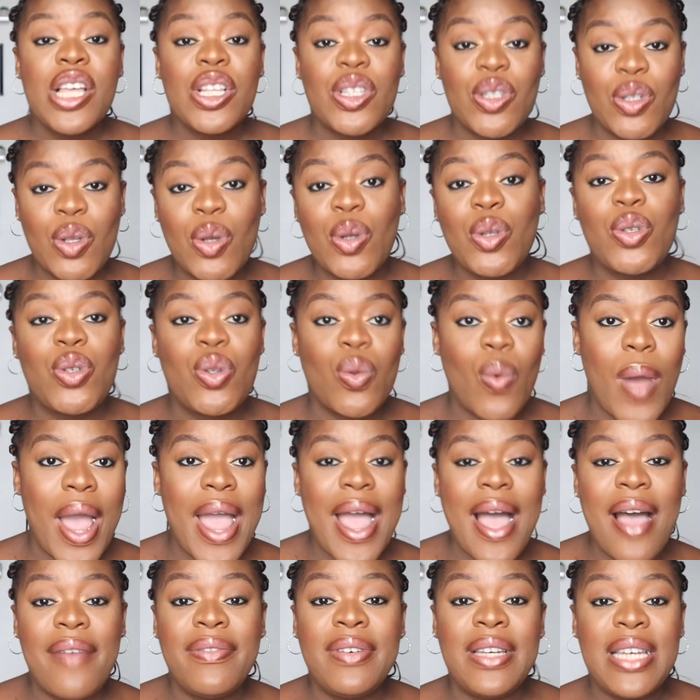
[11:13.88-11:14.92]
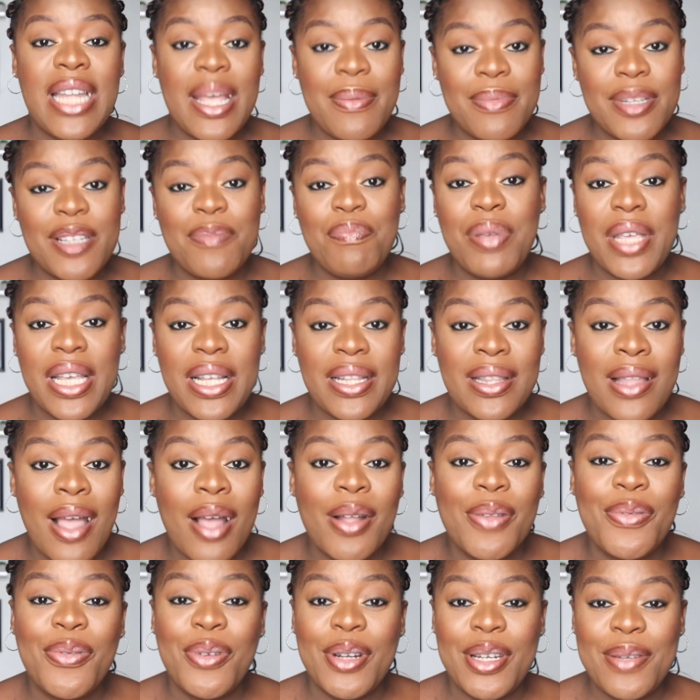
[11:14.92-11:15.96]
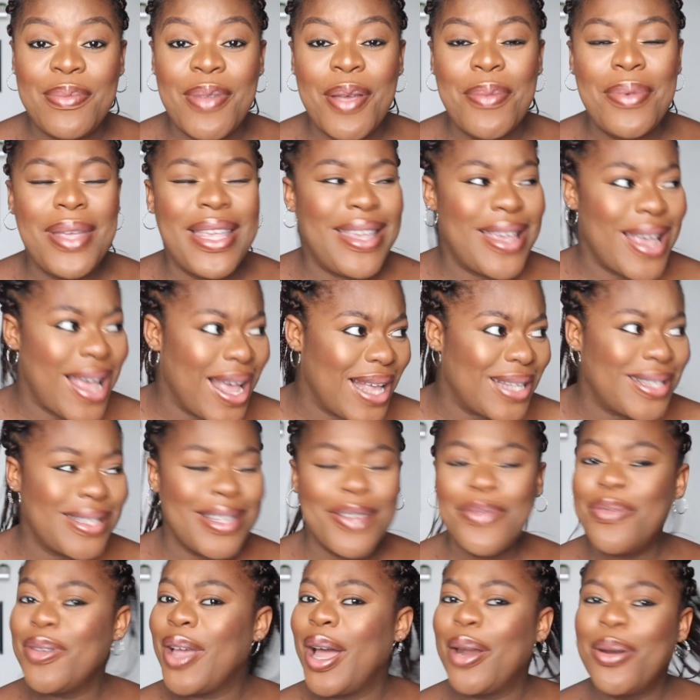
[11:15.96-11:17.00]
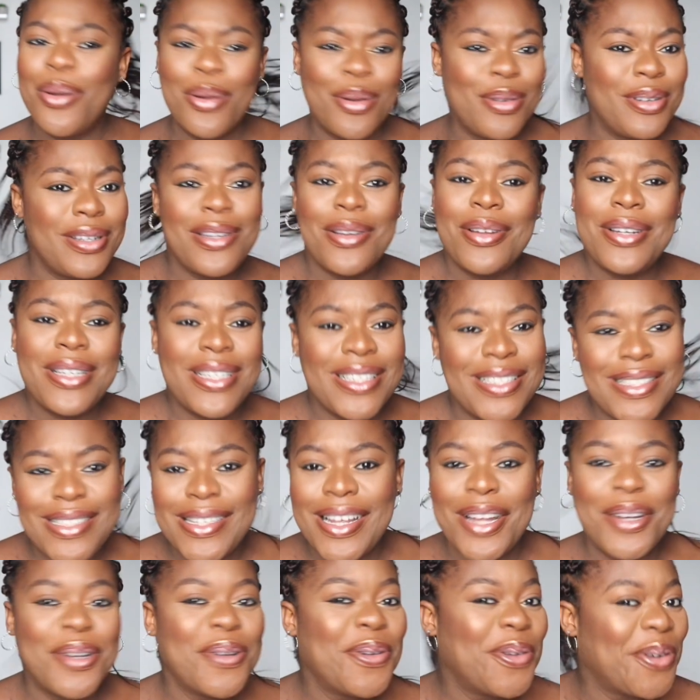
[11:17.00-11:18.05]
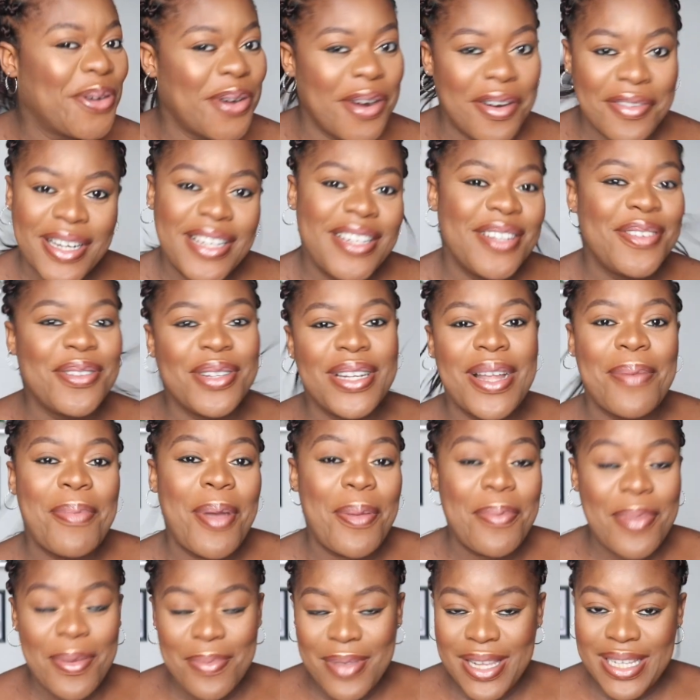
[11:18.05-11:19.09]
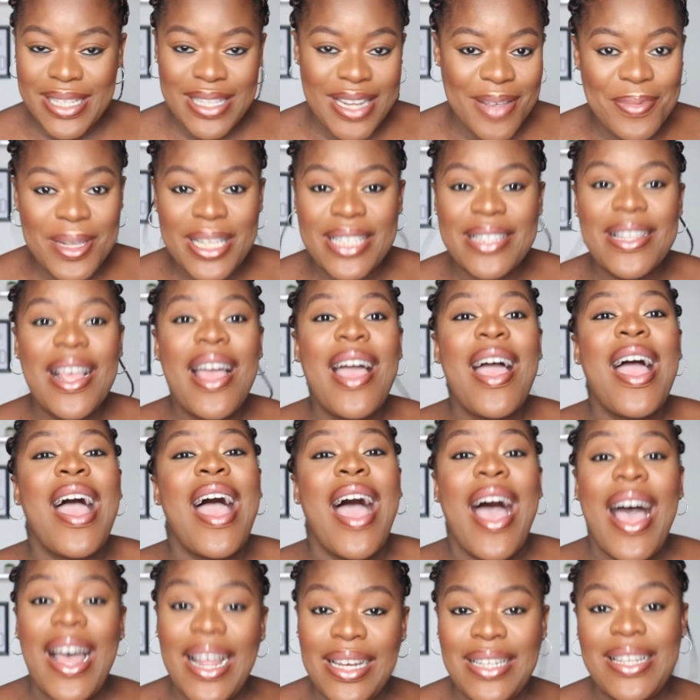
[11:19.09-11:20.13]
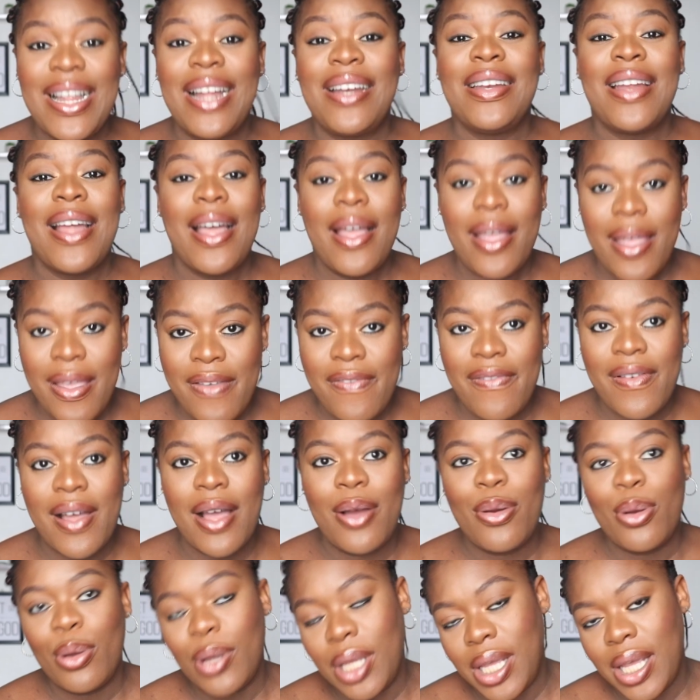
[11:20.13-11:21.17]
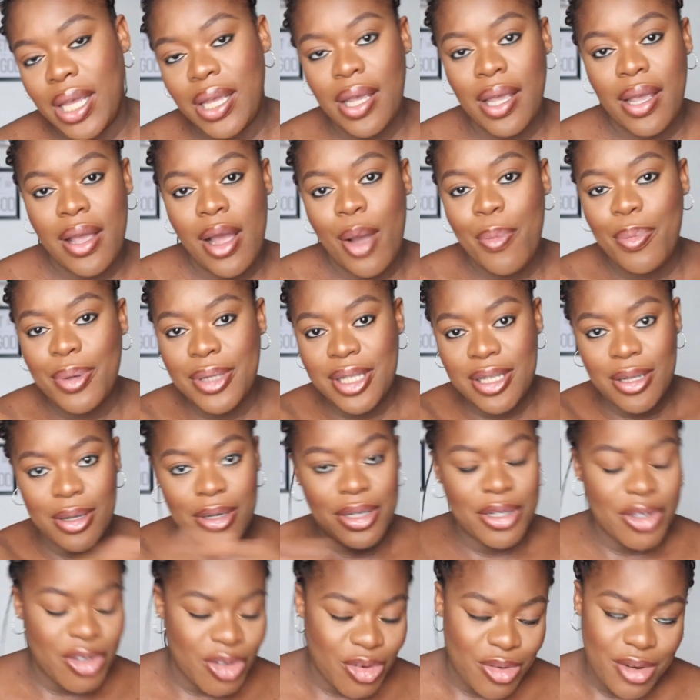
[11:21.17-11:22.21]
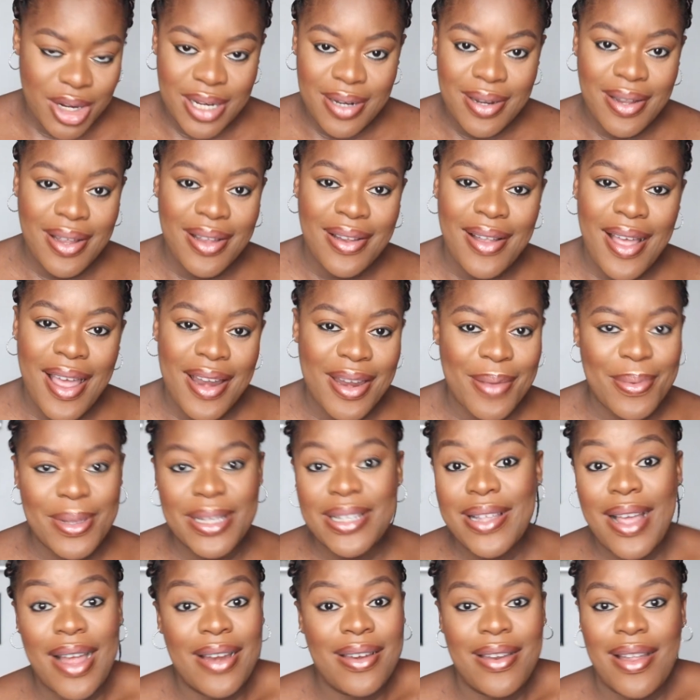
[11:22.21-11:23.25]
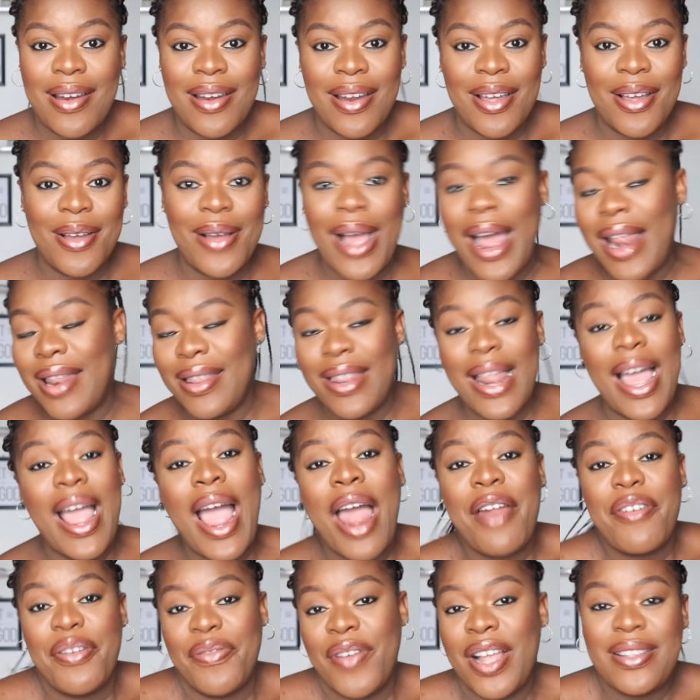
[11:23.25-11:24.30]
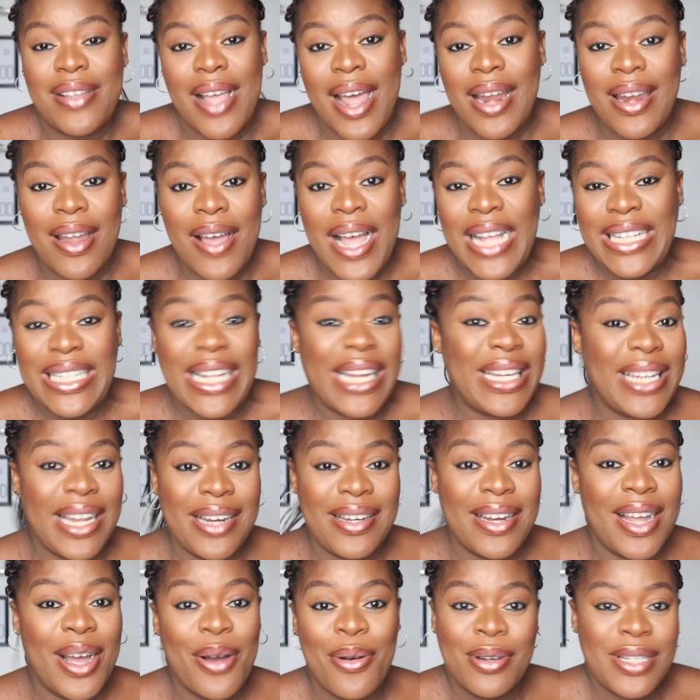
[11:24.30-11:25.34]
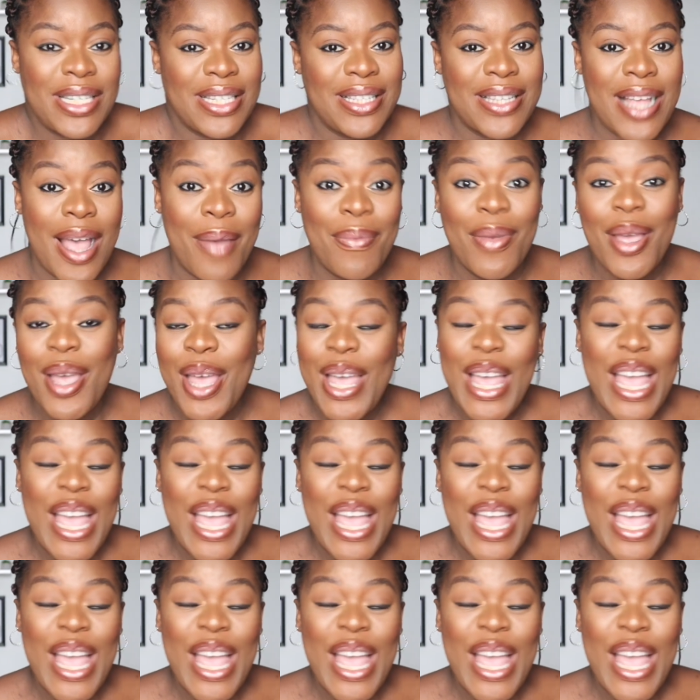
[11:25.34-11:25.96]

So do I have names picked out for the baby? Yes, if you're an O D on this channel, you already know that my baby's name is Adanna Eva Okeke. I'll put it on the screen. Her name is Adanna. I like I refer to her now as Adanna all the time.